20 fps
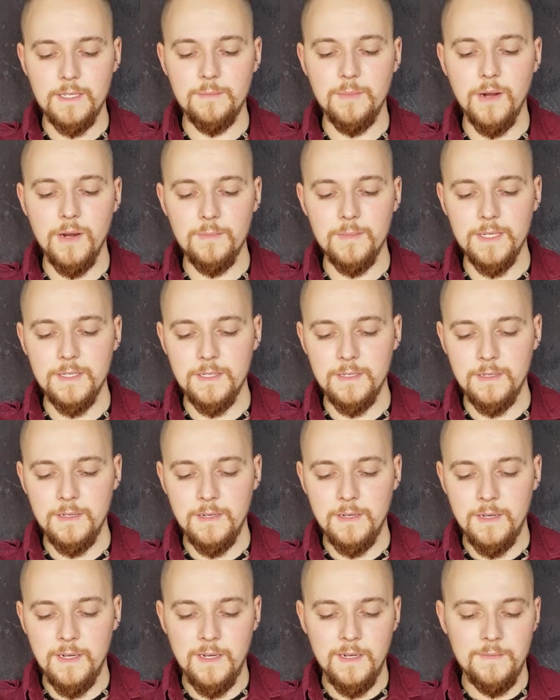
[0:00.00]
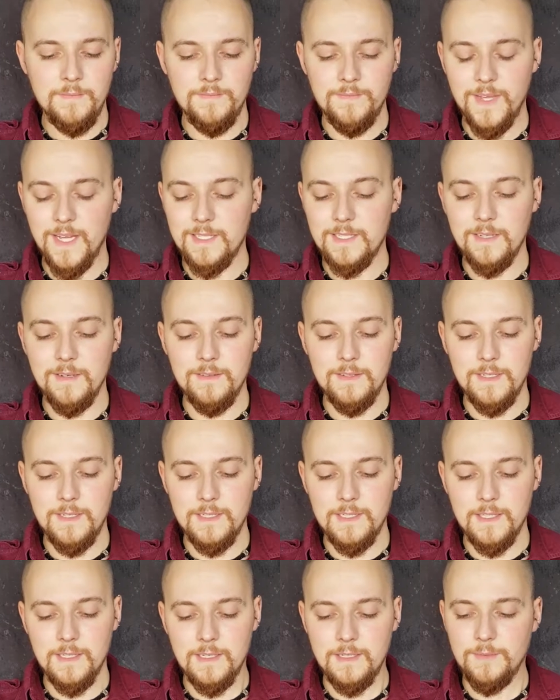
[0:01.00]
department. That's how
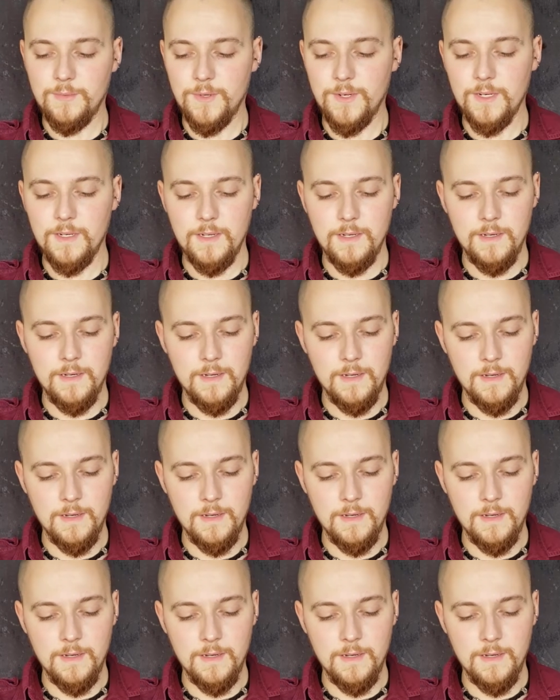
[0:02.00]
these things work."